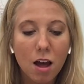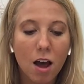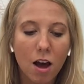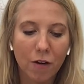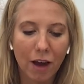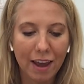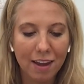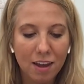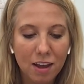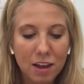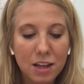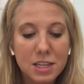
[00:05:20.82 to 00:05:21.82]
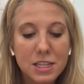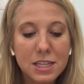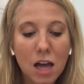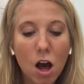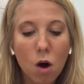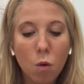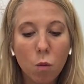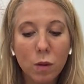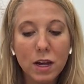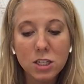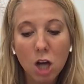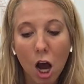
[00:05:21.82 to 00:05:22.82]
Okay, so
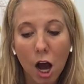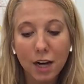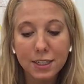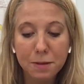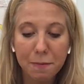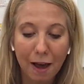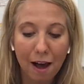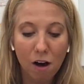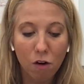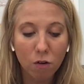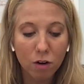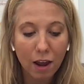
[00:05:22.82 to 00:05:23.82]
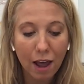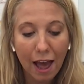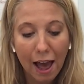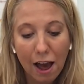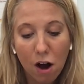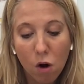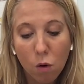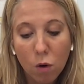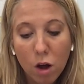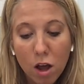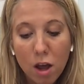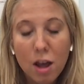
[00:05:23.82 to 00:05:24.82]
we talked about
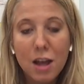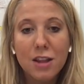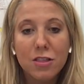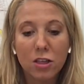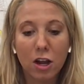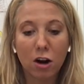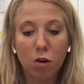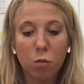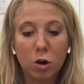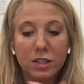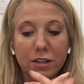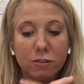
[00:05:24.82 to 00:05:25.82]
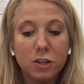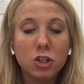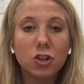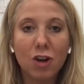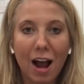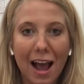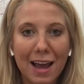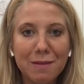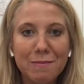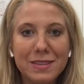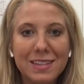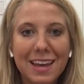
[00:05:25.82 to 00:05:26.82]
how there were different
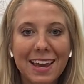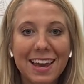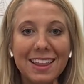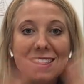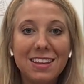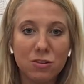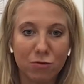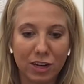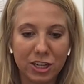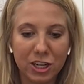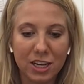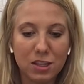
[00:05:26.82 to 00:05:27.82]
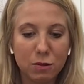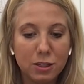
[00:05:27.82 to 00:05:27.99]
tribes in these regions.